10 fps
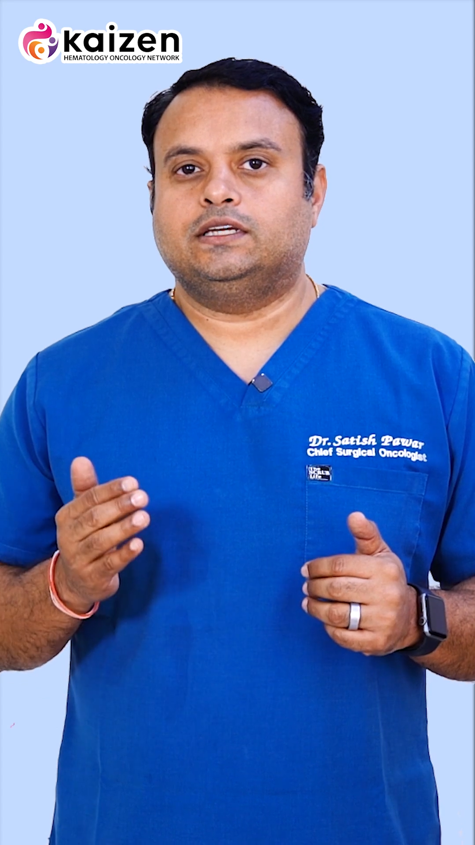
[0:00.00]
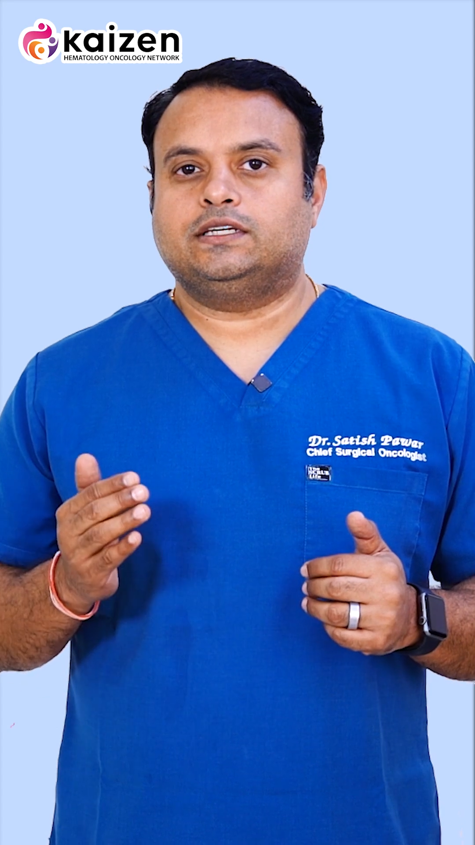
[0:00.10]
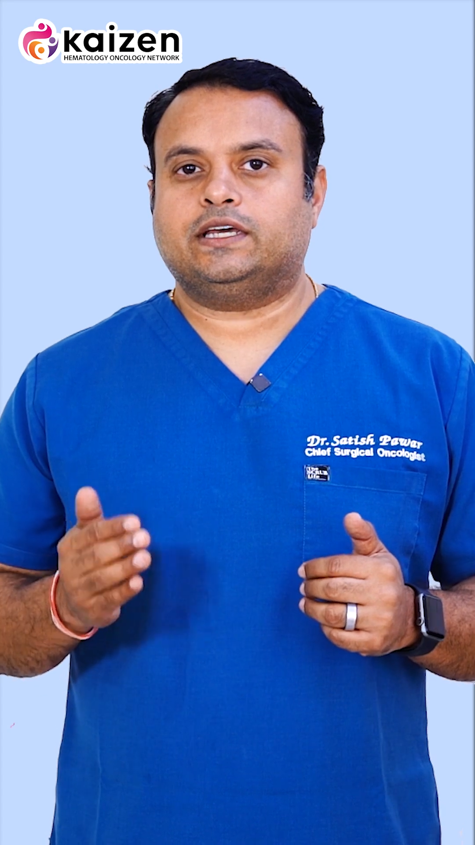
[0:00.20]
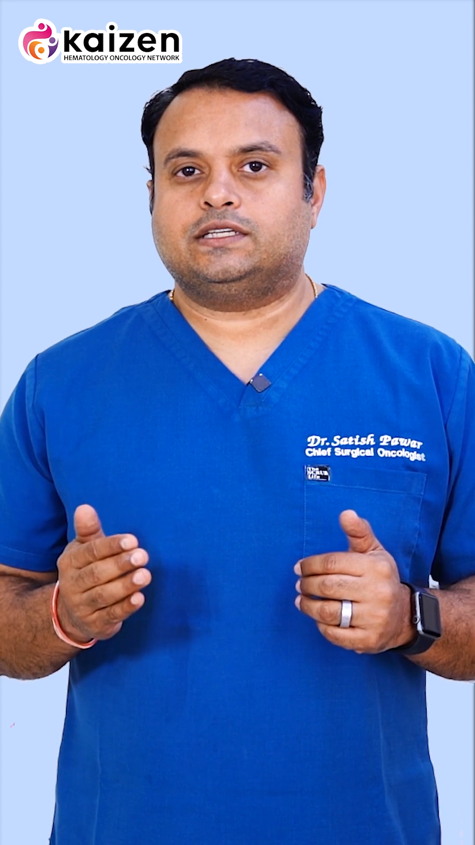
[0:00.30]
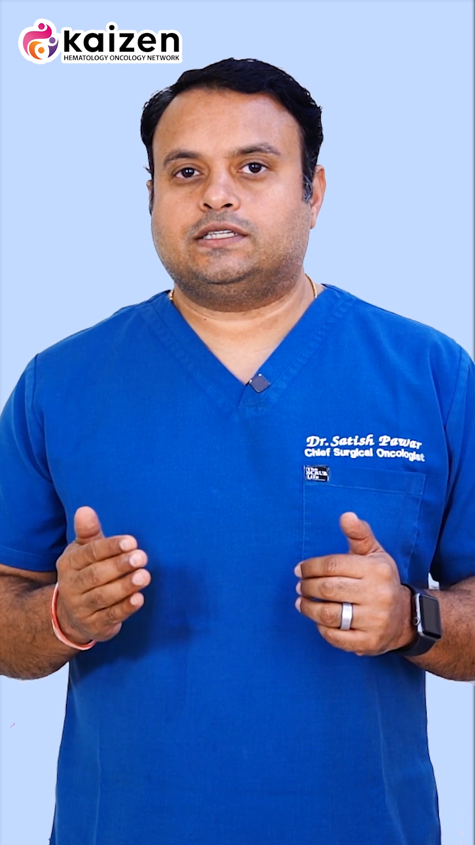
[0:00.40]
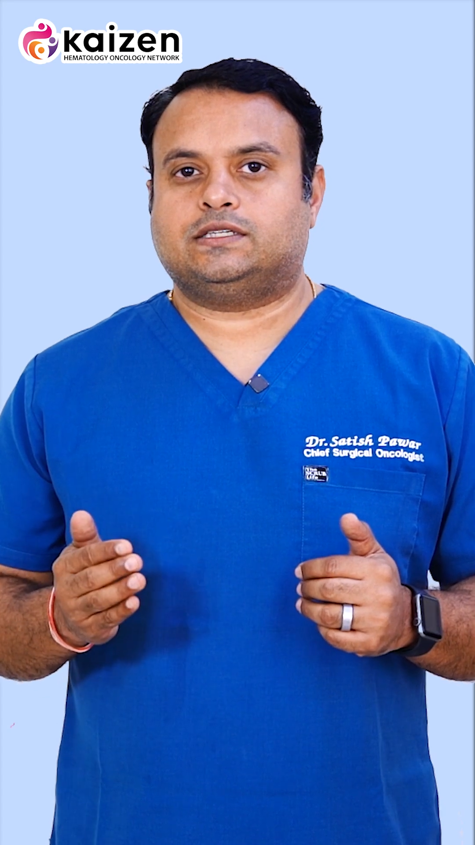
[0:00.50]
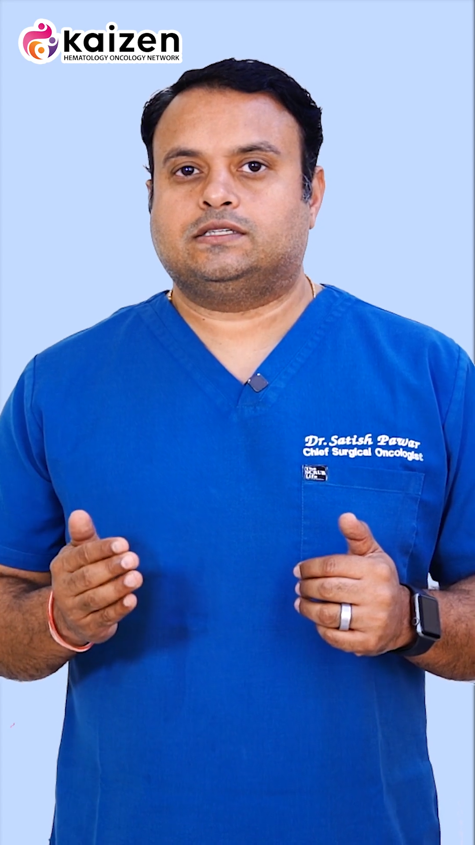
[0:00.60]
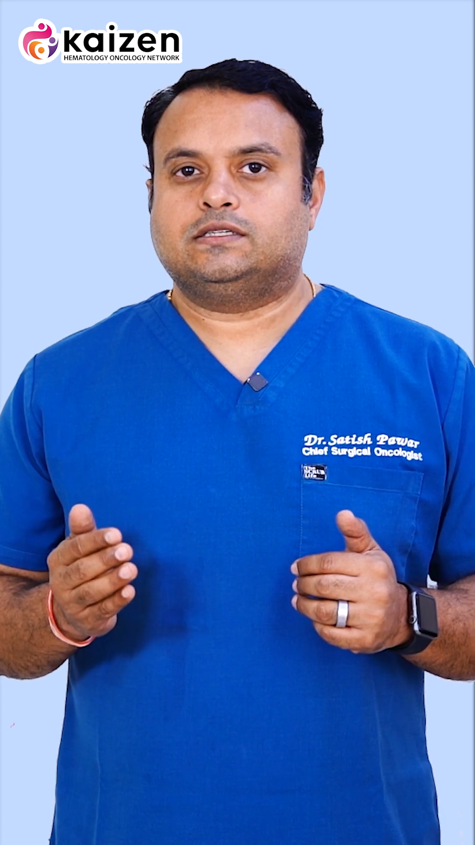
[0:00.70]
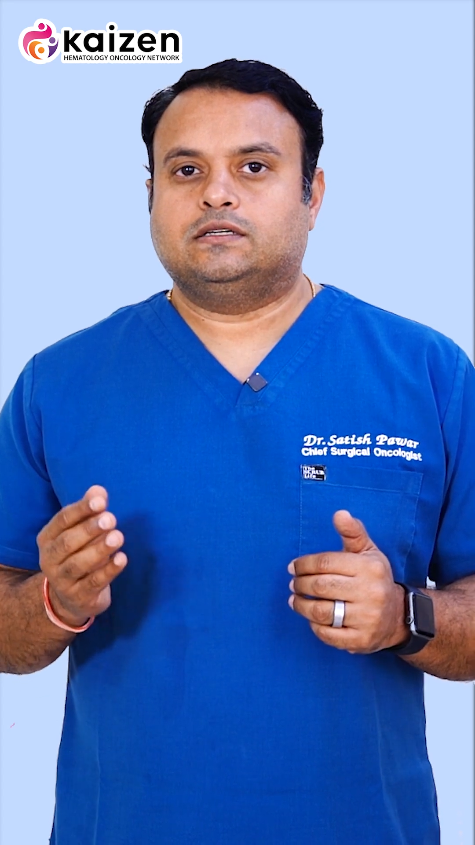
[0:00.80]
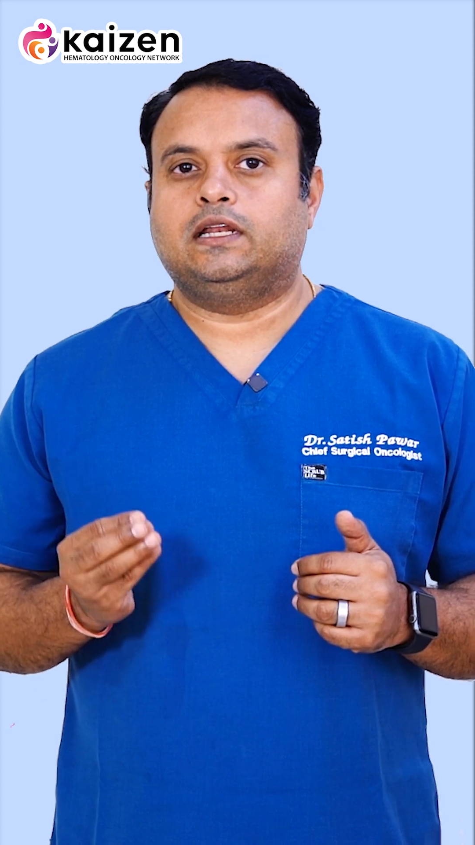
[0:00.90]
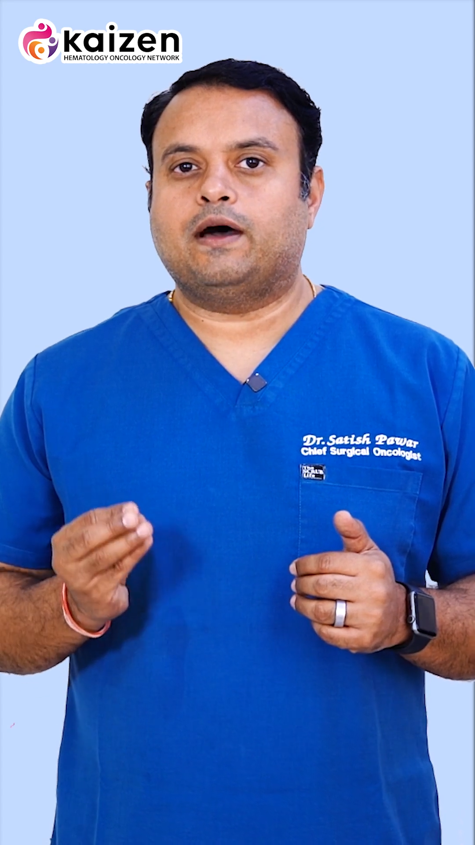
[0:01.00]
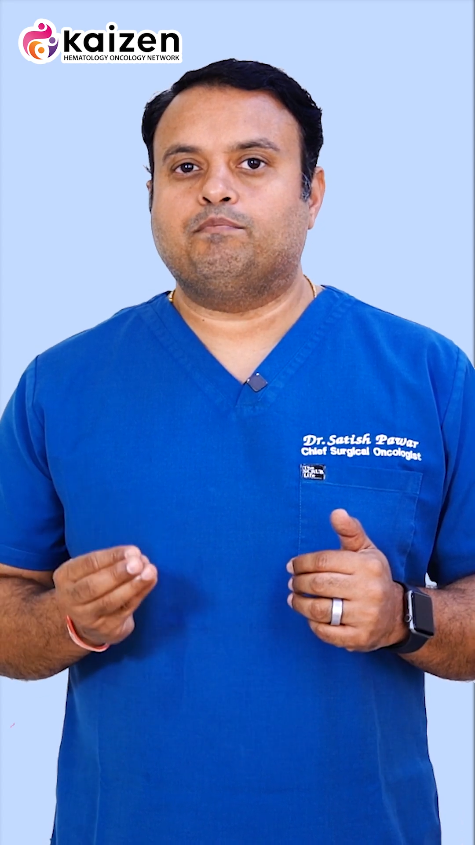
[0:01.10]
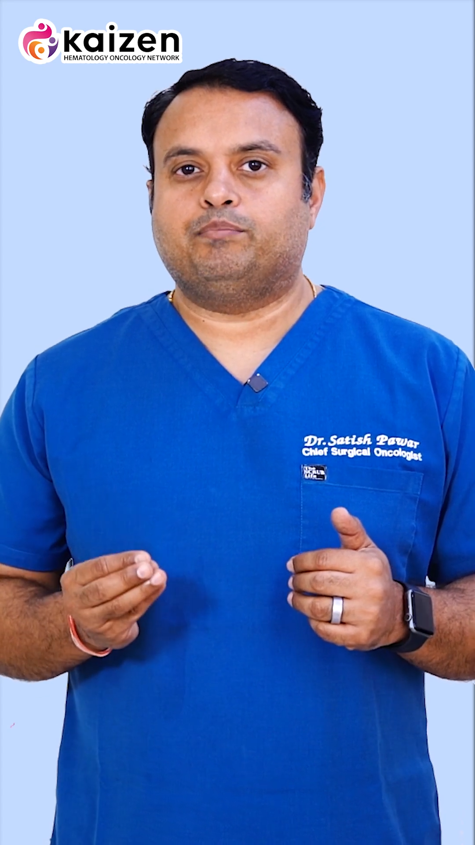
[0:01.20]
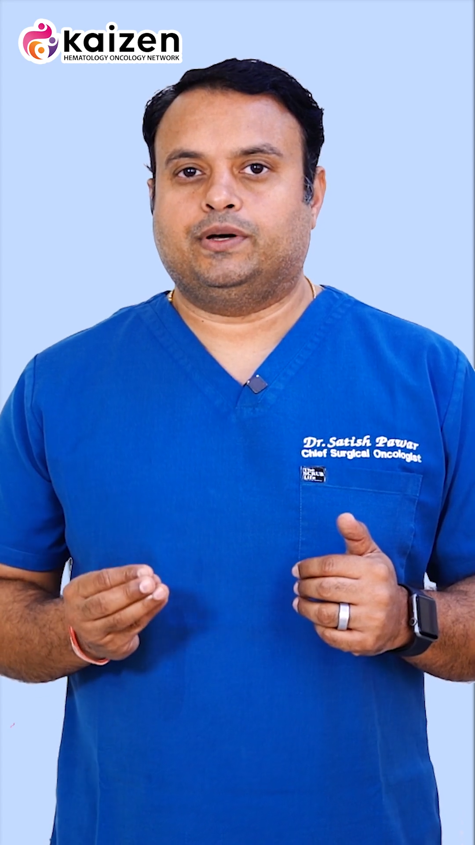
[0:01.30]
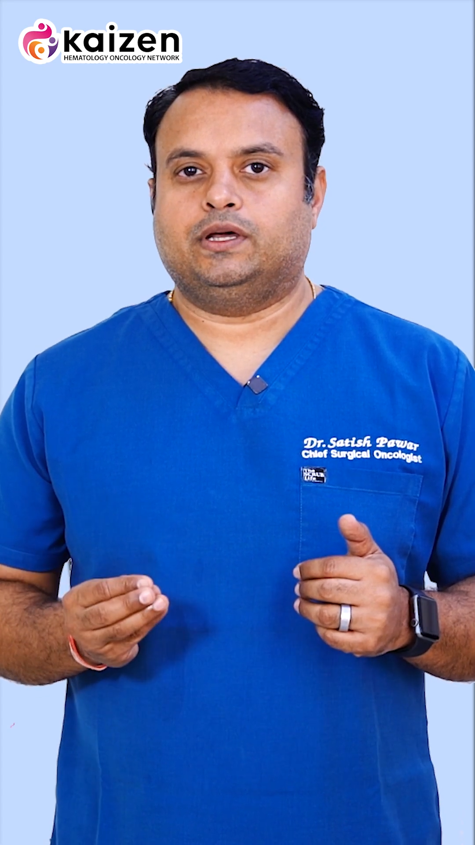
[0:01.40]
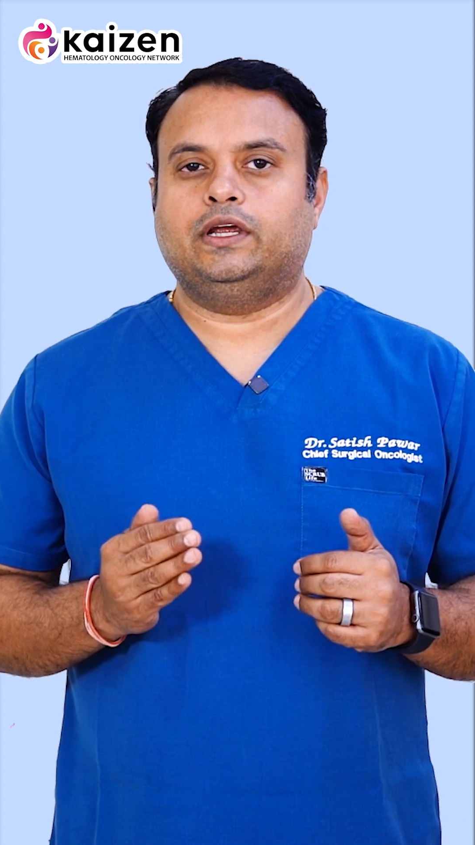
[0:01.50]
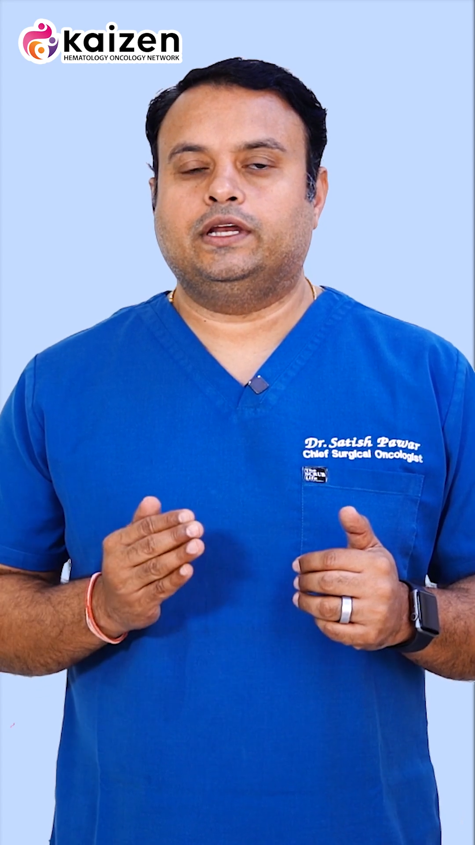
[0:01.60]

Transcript: detects lump